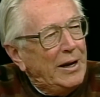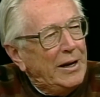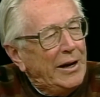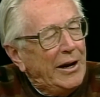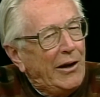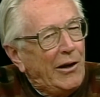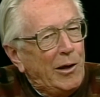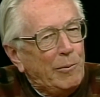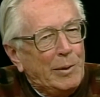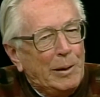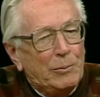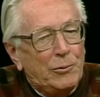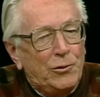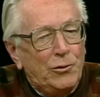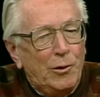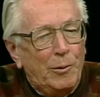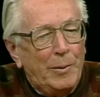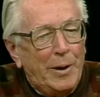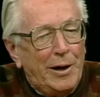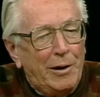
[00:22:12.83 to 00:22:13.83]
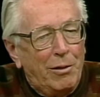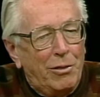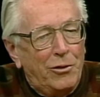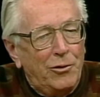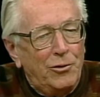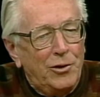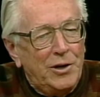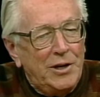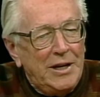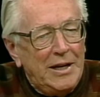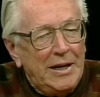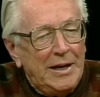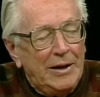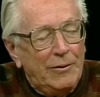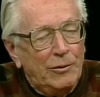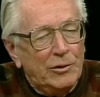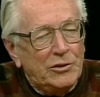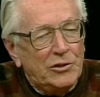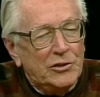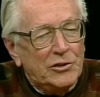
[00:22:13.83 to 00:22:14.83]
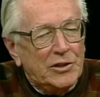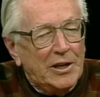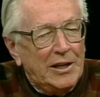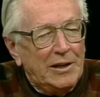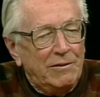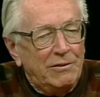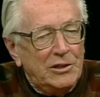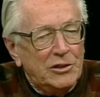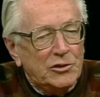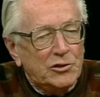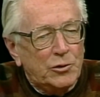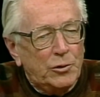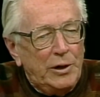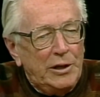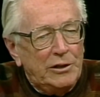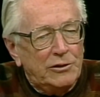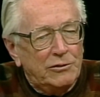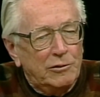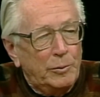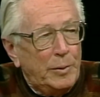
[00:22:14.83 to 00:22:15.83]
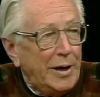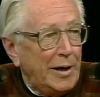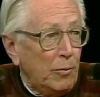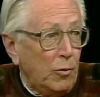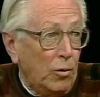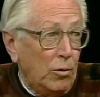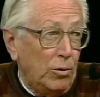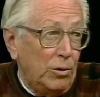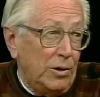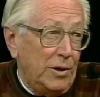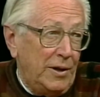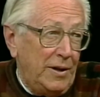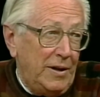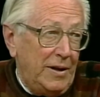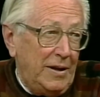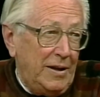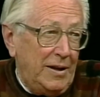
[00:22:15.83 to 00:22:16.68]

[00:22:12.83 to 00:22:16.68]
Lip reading: Right now I'm up to about a 13, which is kind of disgraceful, but I'm old.